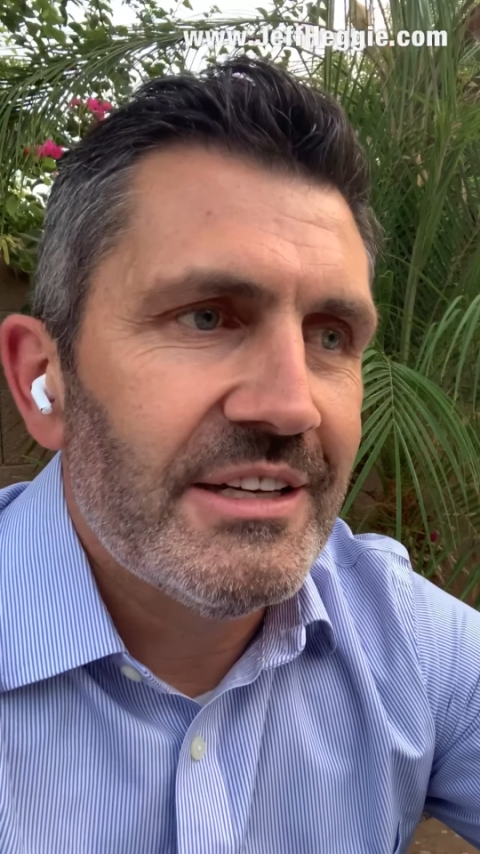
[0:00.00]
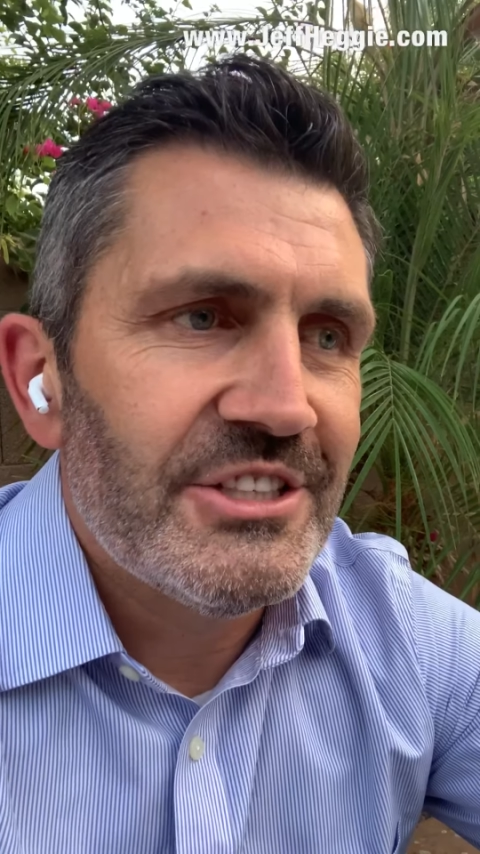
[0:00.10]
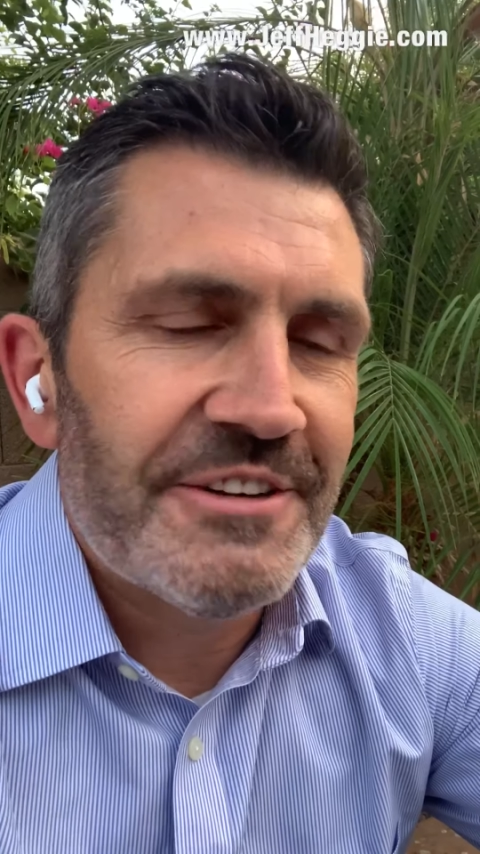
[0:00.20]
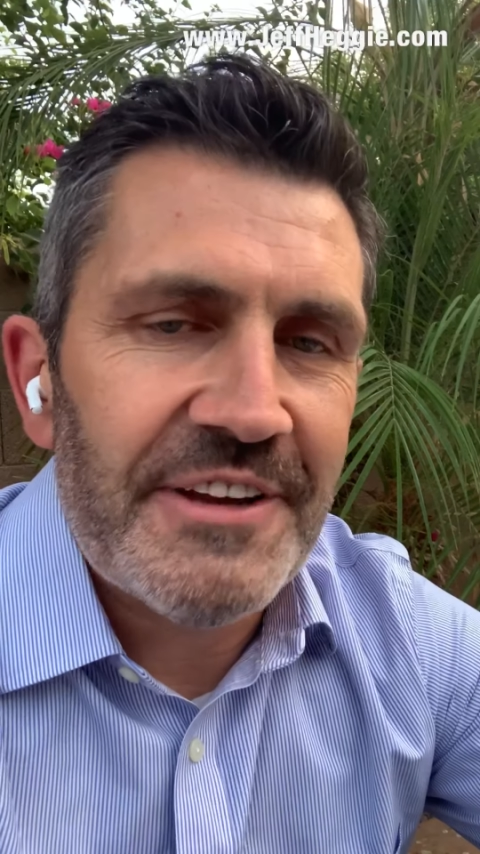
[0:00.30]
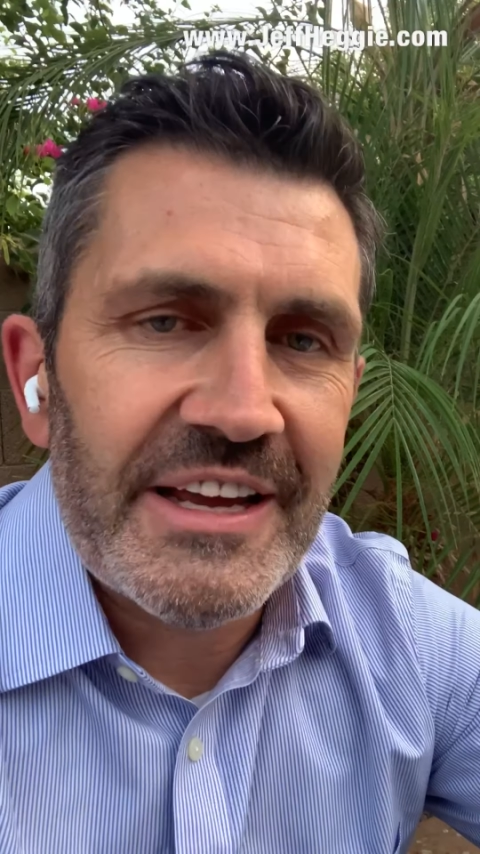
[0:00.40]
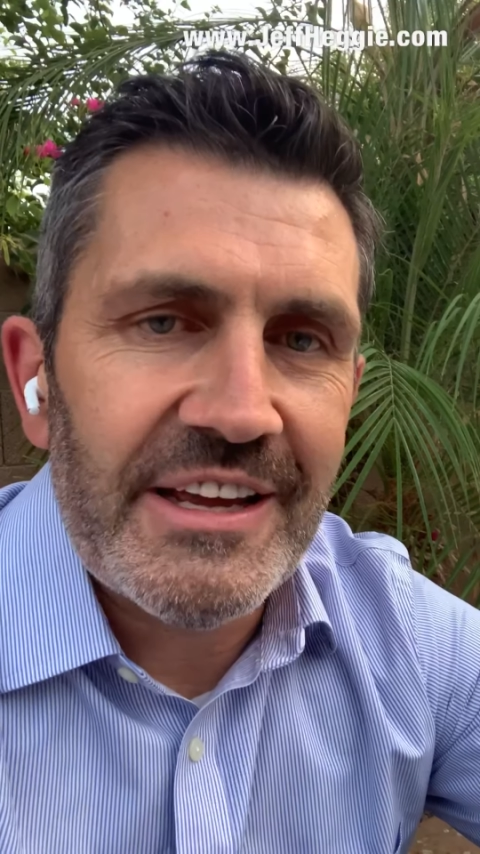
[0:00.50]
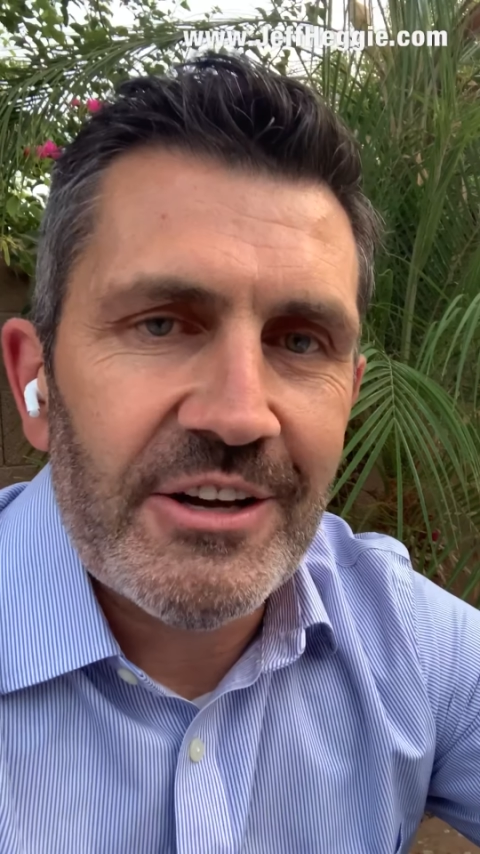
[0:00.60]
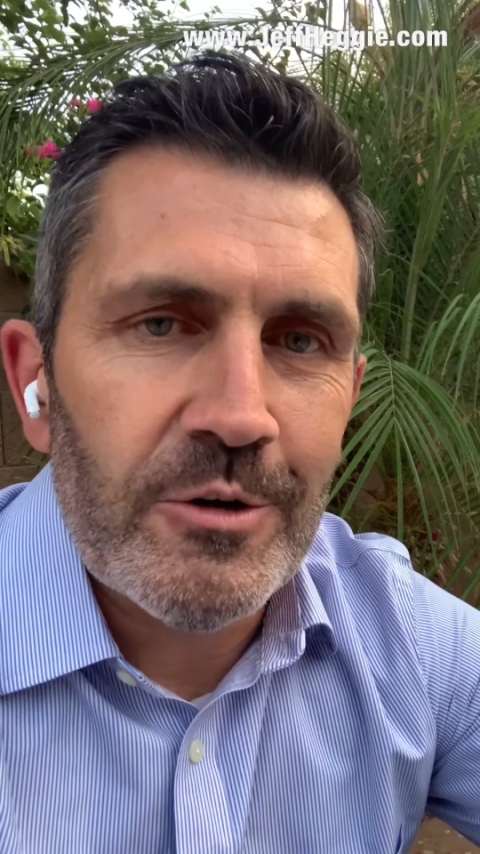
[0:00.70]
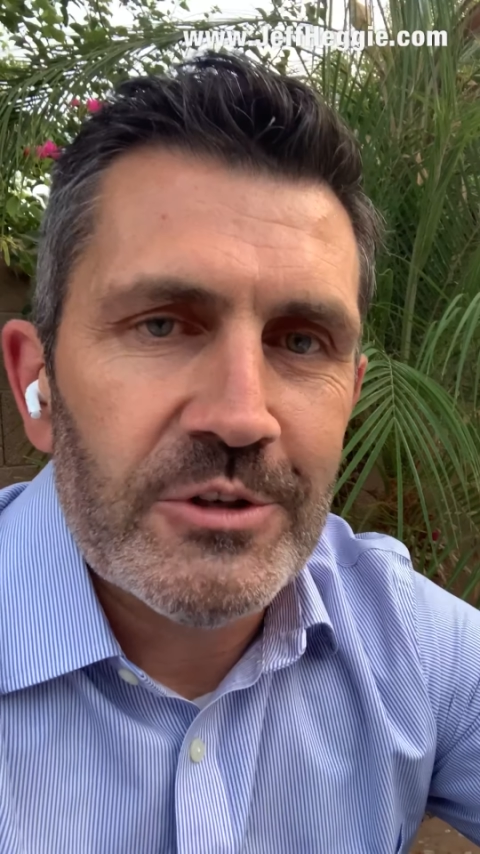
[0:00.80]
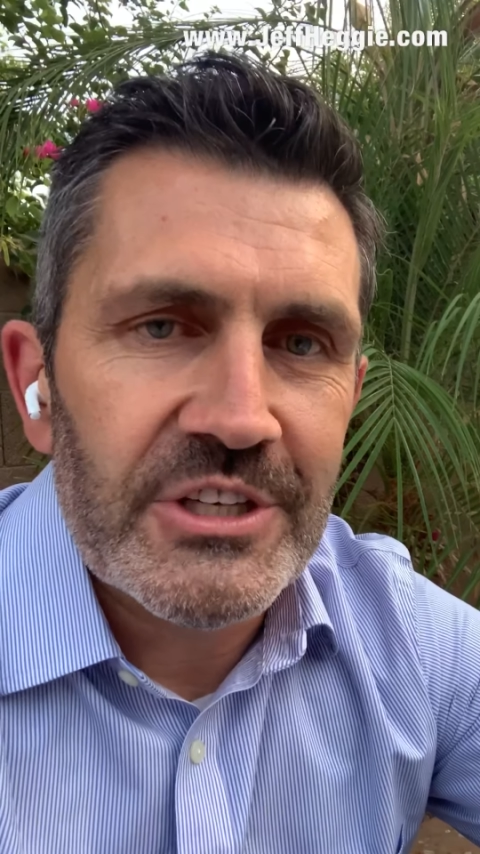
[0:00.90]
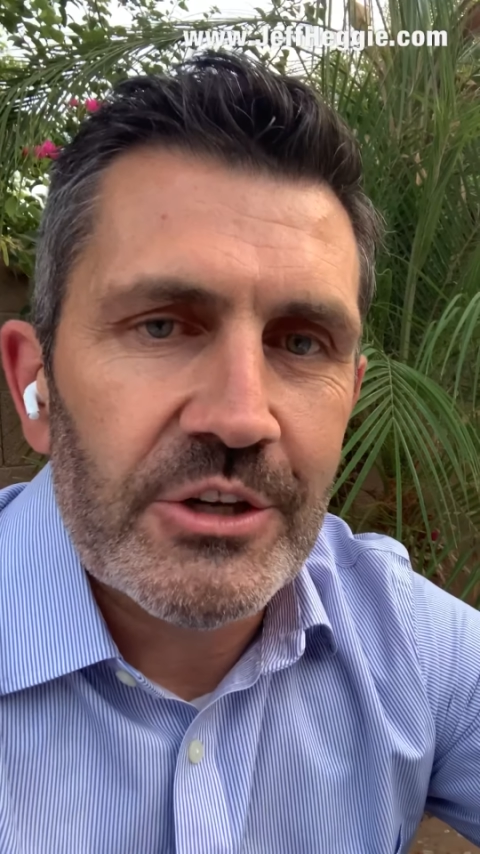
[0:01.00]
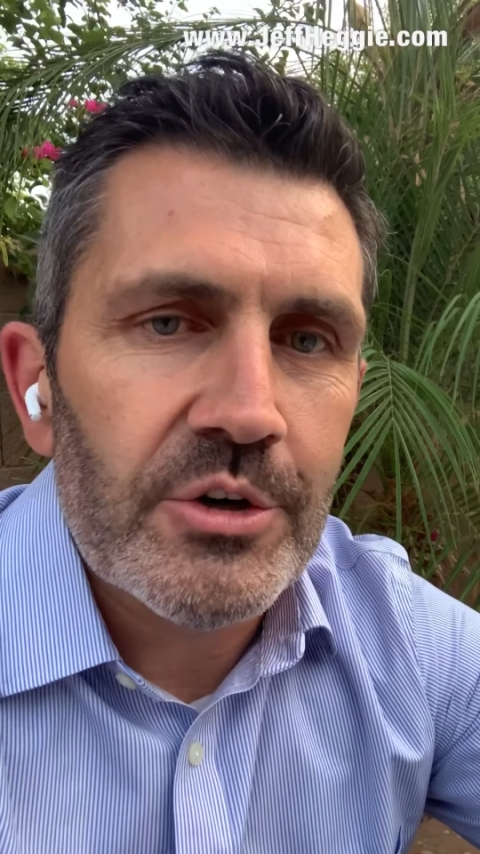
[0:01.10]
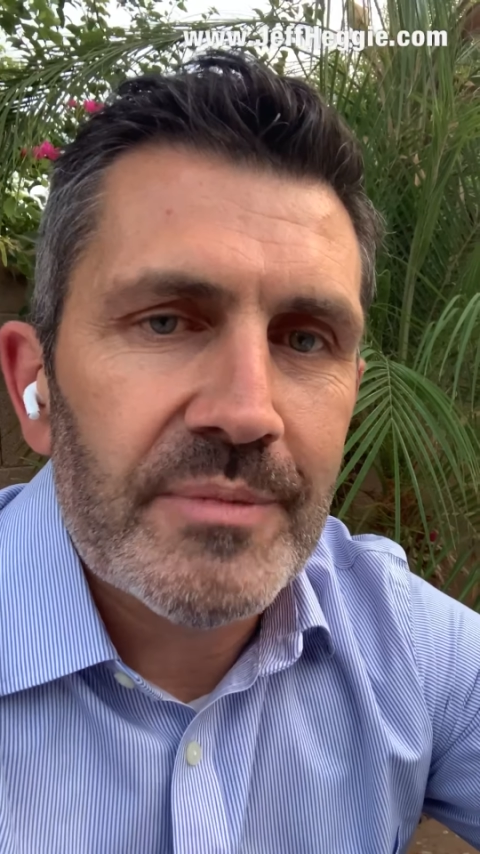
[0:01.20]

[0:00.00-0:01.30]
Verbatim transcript: Jeff Heggie Coaching, go to